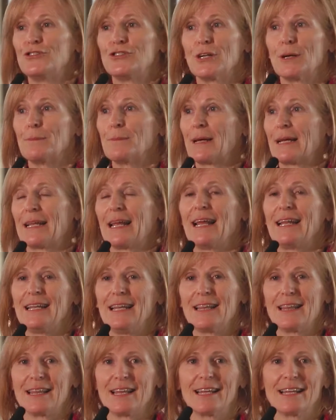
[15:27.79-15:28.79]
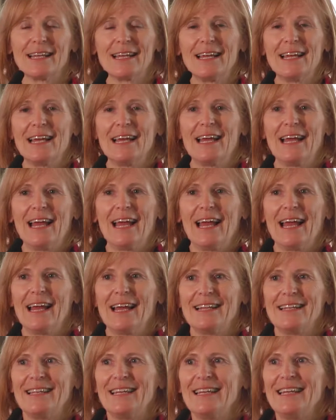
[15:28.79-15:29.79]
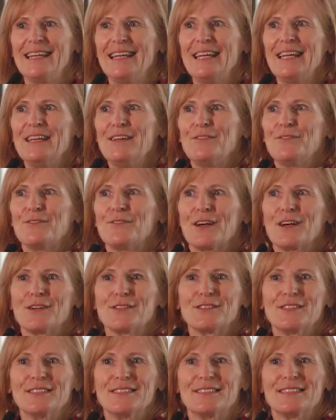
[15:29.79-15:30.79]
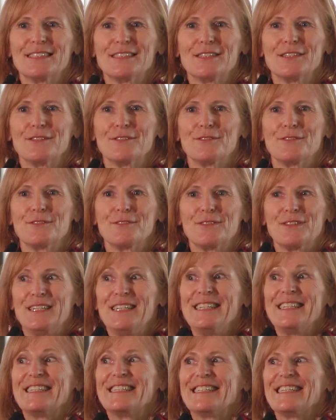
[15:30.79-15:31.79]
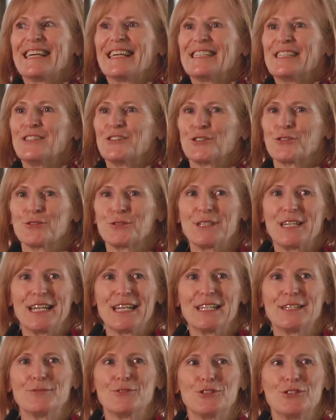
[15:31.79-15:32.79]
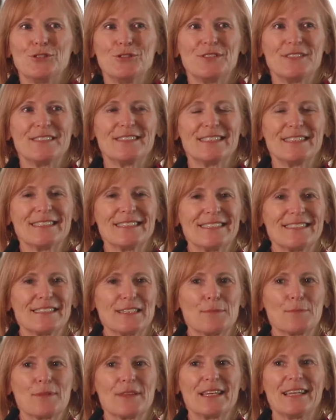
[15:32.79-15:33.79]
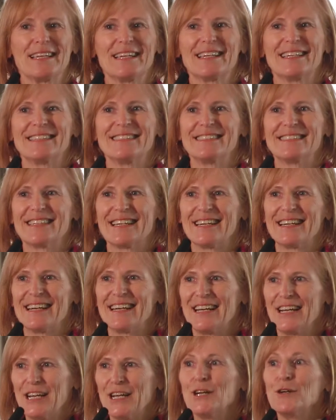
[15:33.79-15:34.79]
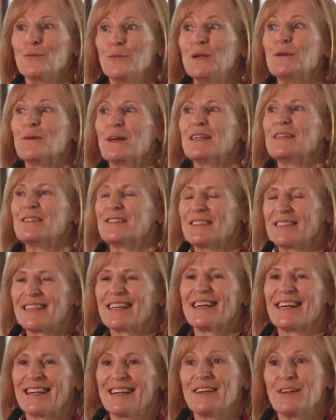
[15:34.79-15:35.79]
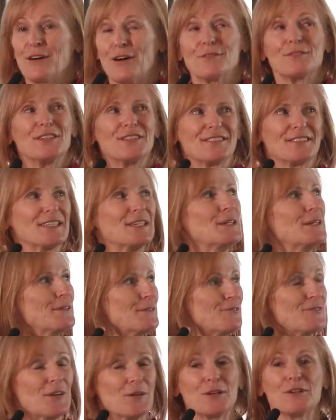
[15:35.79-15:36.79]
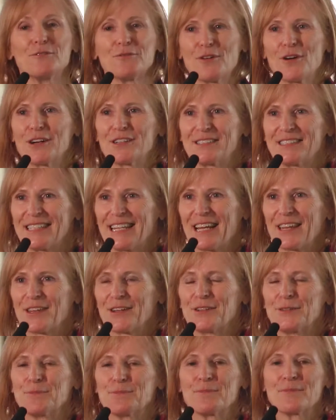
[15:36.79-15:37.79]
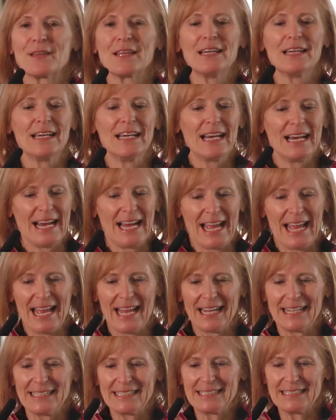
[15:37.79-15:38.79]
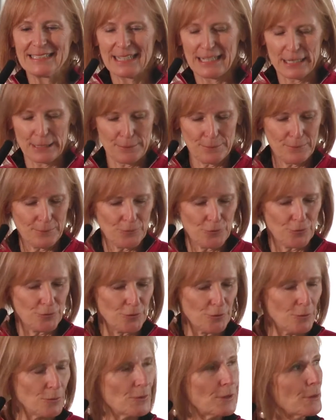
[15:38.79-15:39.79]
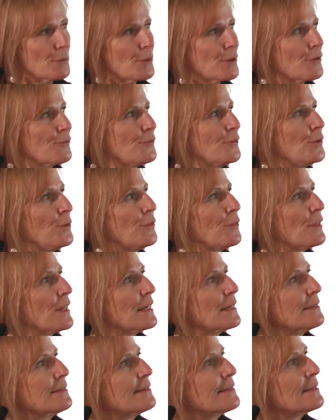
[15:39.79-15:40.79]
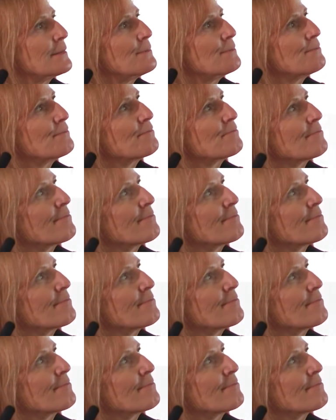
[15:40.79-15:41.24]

jump at anything. And he felt as if he could get his creative juices into something, and we went obviously very far together. And so there were a few things.